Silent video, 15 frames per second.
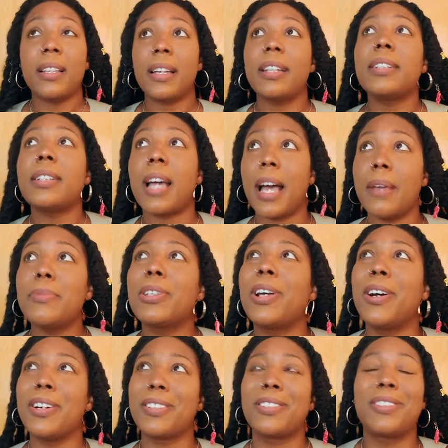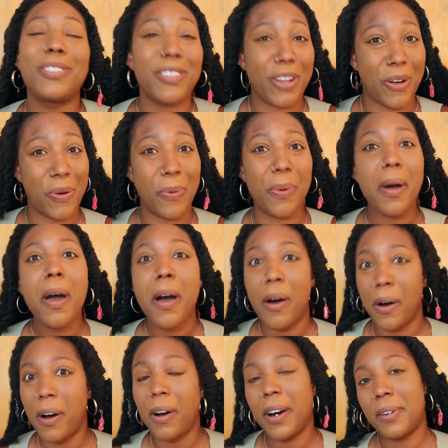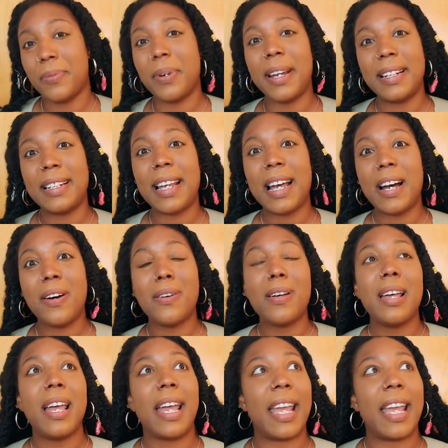Like, times are so hard right now.